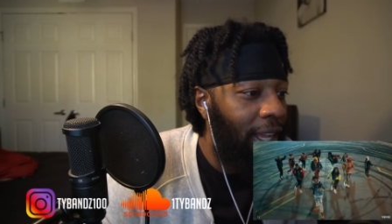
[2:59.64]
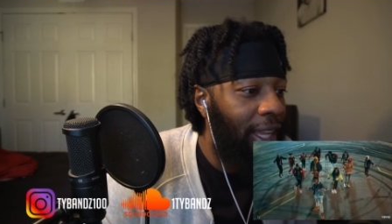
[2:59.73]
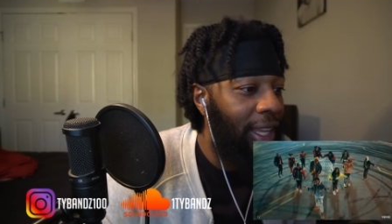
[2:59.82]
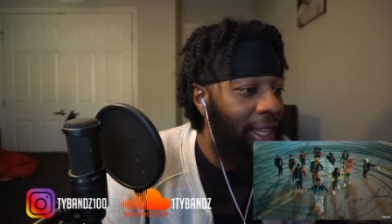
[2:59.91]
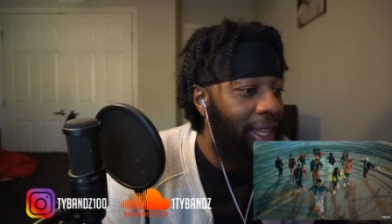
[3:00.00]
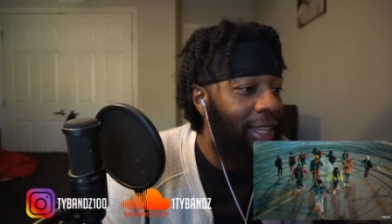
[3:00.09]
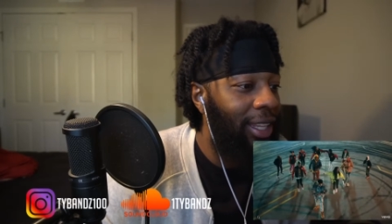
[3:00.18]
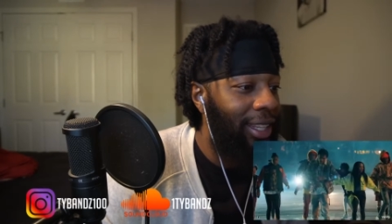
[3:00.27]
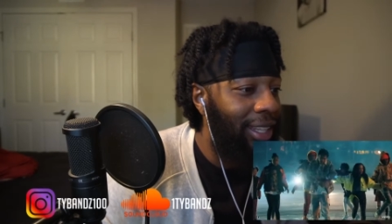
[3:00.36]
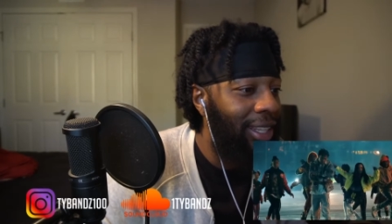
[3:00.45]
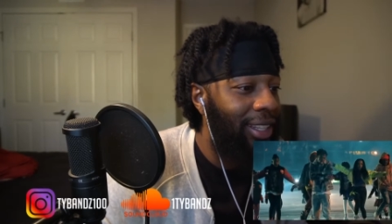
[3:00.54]
You ain't even know
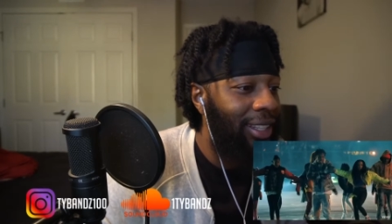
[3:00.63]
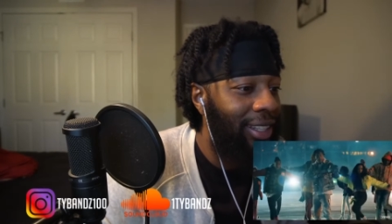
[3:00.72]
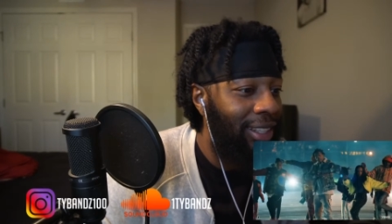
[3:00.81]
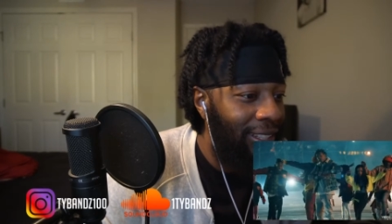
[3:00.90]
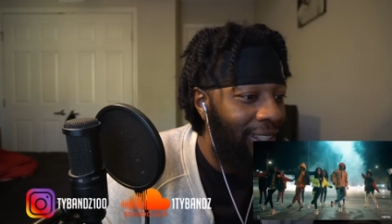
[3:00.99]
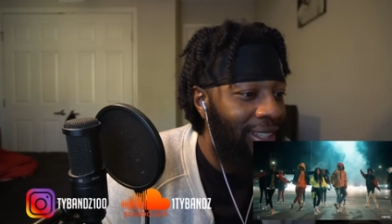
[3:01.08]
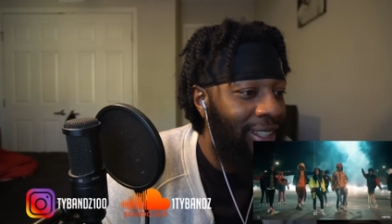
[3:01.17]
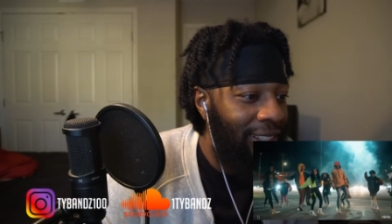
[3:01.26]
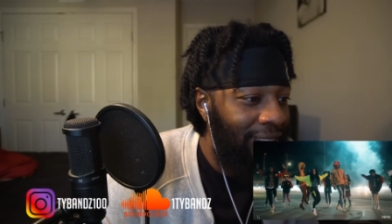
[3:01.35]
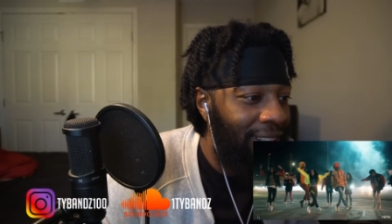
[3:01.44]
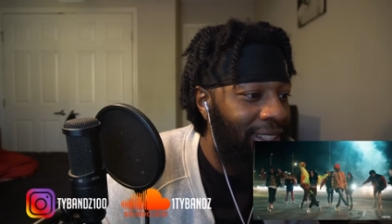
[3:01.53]
that fine in person.
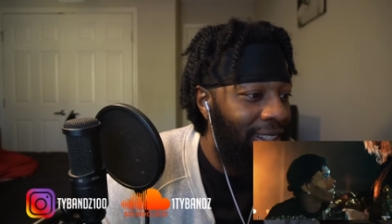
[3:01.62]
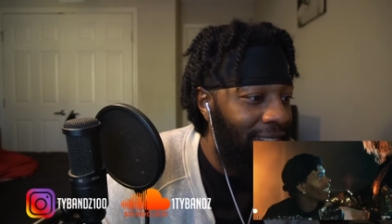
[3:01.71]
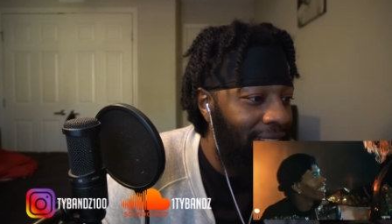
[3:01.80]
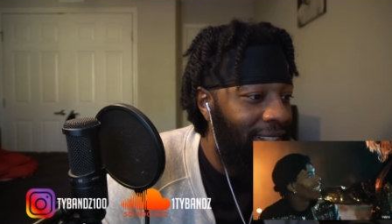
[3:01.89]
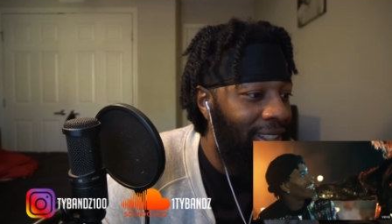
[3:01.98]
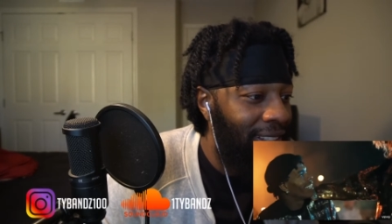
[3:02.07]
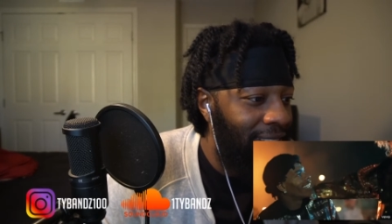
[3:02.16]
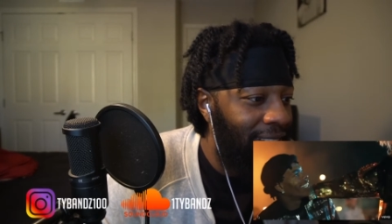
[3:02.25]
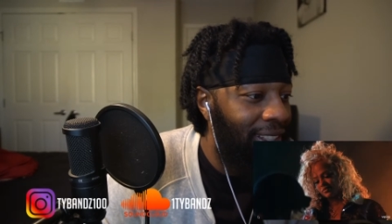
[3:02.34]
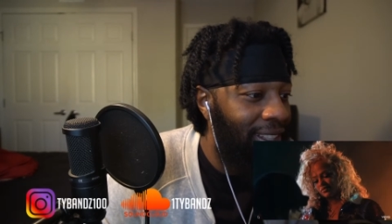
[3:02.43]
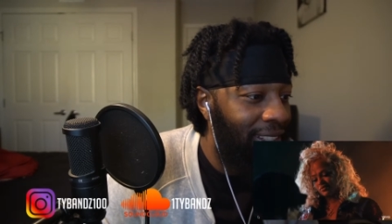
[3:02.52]
I can guarantee you if you
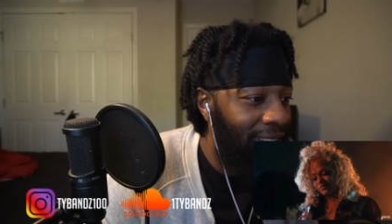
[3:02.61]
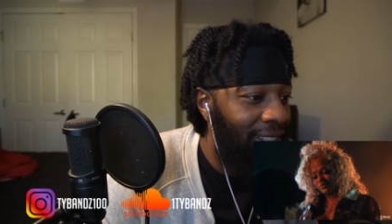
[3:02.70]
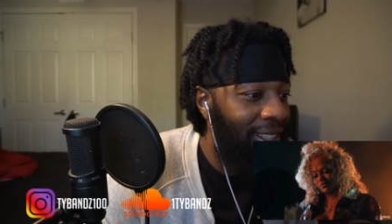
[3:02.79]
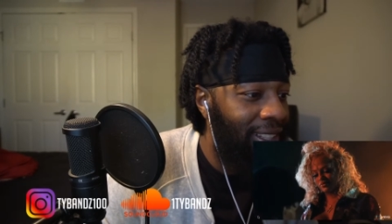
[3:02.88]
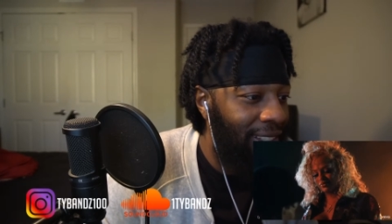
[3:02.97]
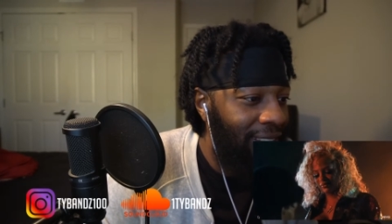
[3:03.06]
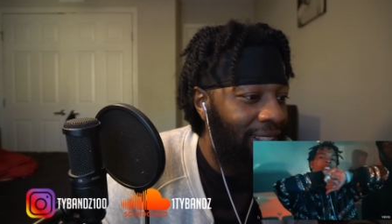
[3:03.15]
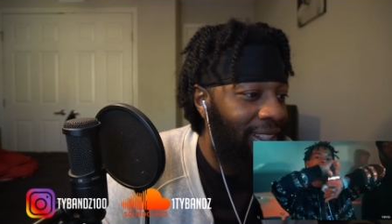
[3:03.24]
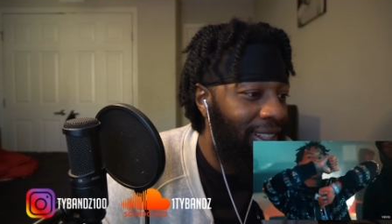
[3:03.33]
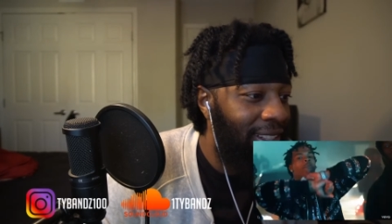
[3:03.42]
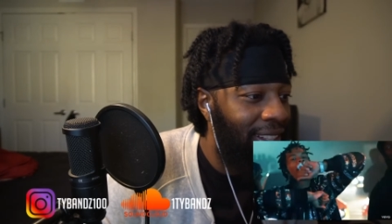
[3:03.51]
my kind, she got
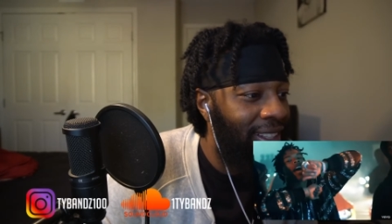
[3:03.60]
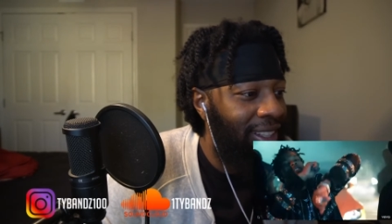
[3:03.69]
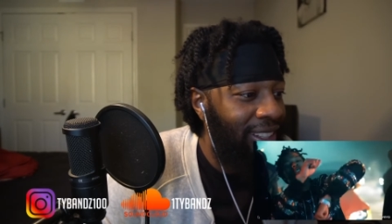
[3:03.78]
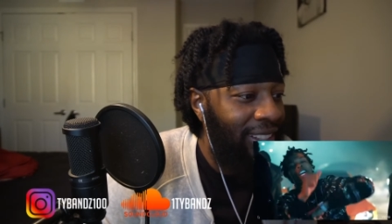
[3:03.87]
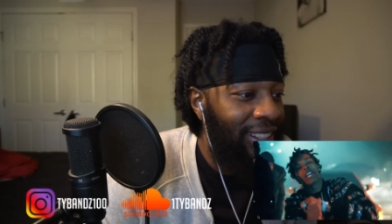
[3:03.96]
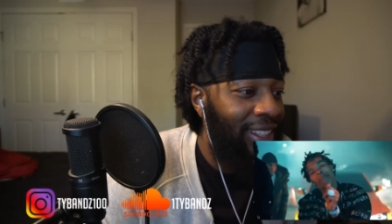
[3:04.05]
every bag you can